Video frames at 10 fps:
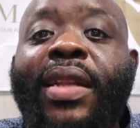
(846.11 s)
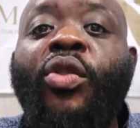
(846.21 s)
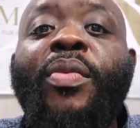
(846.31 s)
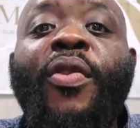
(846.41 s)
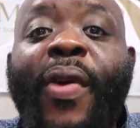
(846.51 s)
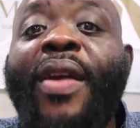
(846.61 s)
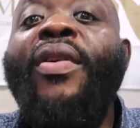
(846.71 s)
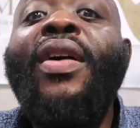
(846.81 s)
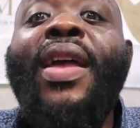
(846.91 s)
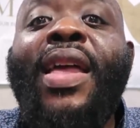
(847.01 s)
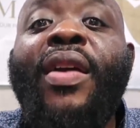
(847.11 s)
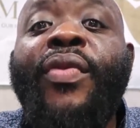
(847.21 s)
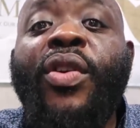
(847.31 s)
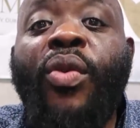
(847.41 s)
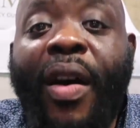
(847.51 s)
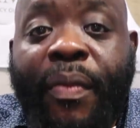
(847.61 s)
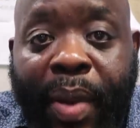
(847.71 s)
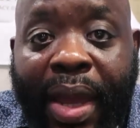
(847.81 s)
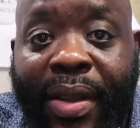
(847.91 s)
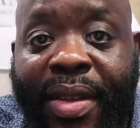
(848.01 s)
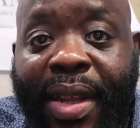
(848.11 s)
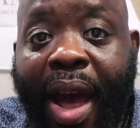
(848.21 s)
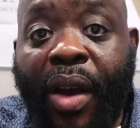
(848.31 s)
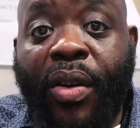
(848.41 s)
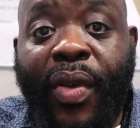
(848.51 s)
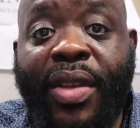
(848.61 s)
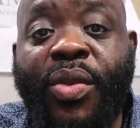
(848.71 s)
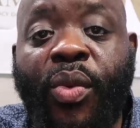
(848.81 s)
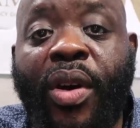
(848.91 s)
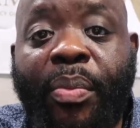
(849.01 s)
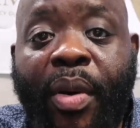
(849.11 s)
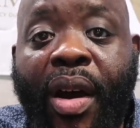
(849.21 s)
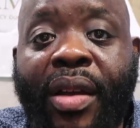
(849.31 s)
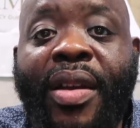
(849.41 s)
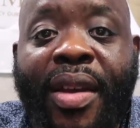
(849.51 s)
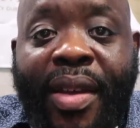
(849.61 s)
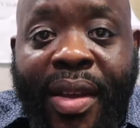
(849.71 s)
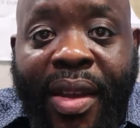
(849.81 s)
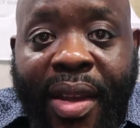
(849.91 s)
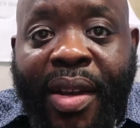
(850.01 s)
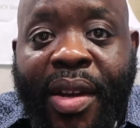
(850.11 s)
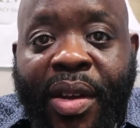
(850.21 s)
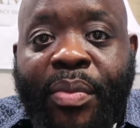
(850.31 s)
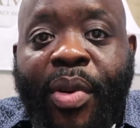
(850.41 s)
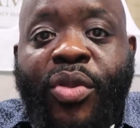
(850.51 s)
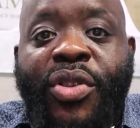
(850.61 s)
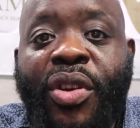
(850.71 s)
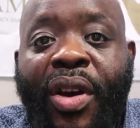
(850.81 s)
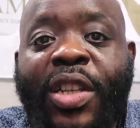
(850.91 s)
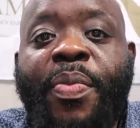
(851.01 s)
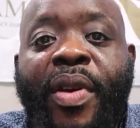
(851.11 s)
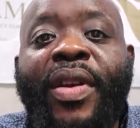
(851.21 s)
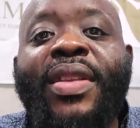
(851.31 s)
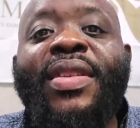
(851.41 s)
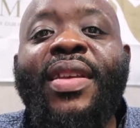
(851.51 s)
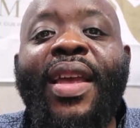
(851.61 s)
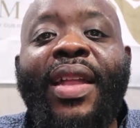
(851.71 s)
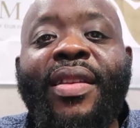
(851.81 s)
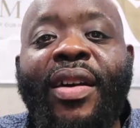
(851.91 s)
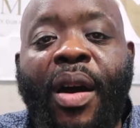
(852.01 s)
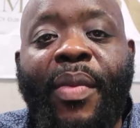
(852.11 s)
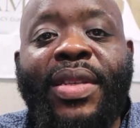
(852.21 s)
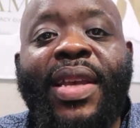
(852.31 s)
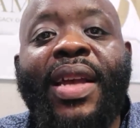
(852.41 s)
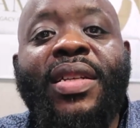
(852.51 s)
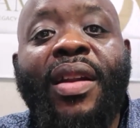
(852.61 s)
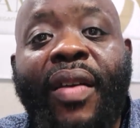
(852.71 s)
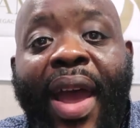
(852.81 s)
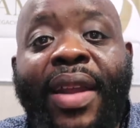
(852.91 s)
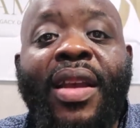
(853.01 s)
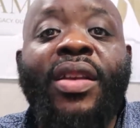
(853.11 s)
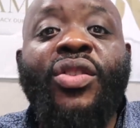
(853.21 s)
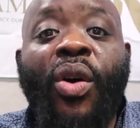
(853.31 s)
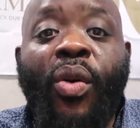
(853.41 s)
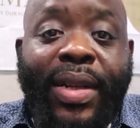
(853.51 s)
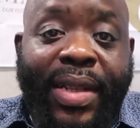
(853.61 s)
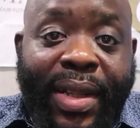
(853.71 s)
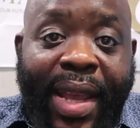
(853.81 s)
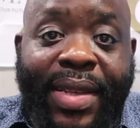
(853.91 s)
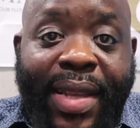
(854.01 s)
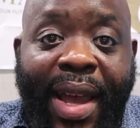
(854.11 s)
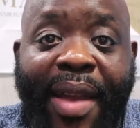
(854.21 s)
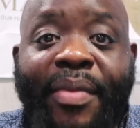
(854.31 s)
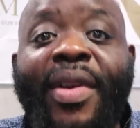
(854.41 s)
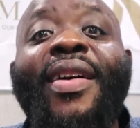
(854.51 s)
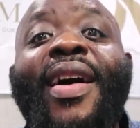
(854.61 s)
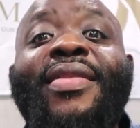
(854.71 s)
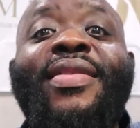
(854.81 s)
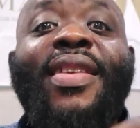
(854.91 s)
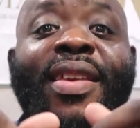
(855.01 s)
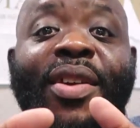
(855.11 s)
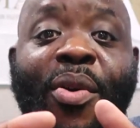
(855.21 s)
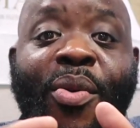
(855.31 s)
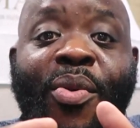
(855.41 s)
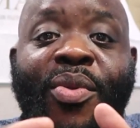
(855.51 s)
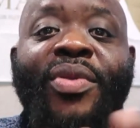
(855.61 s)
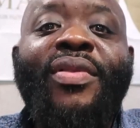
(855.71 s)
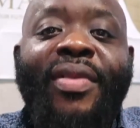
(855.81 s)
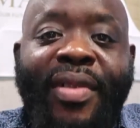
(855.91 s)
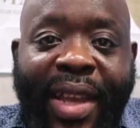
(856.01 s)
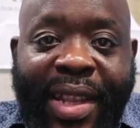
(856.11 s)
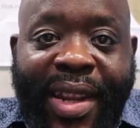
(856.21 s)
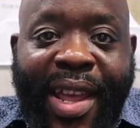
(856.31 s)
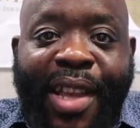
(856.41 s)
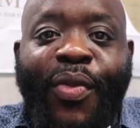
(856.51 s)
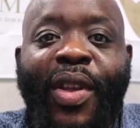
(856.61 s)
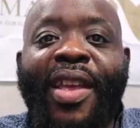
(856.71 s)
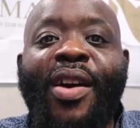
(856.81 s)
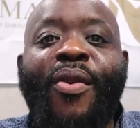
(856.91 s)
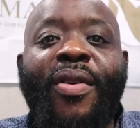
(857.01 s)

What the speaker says: And do me a favor, if you have been to the Aquaventure water park, post your experience in the comment section, all right? So until next time, I'll see you in the next video.